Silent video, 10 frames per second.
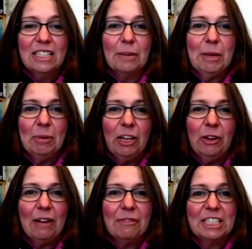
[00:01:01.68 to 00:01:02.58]
so people who
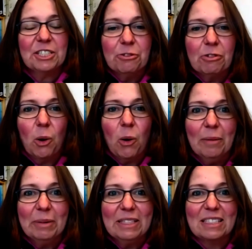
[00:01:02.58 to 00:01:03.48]
have additional
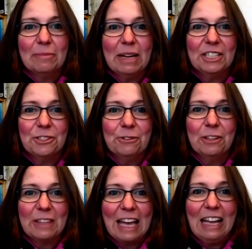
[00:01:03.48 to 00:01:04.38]
requirements to make sure
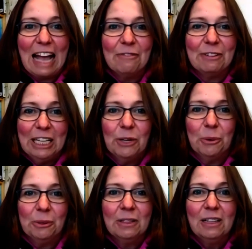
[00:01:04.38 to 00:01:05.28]
that they have an
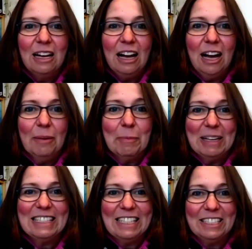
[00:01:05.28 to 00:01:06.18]
equal
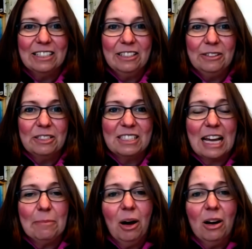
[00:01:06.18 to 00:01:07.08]
ability to
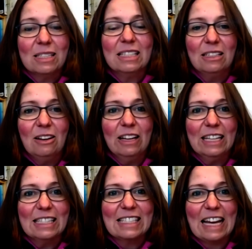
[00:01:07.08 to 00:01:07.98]
take part in the lying
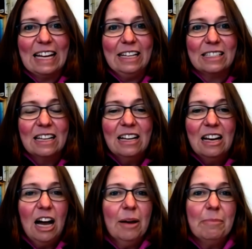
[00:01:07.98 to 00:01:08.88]
in state.
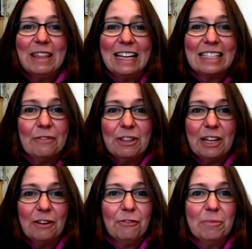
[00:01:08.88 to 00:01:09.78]
And that's
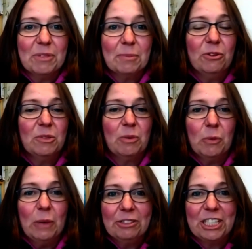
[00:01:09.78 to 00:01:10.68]
everything from supporting with
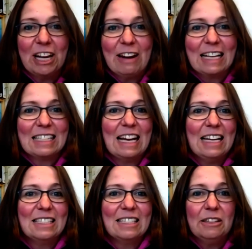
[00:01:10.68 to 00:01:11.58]
wheelchair
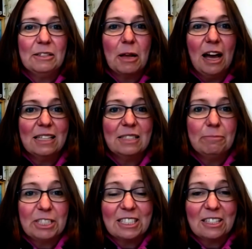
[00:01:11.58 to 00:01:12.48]
access and
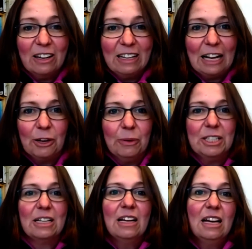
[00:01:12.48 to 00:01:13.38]
British Sign
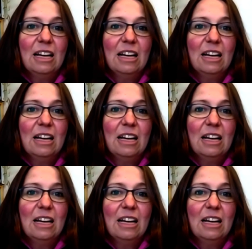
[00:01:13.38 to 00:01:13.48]
Language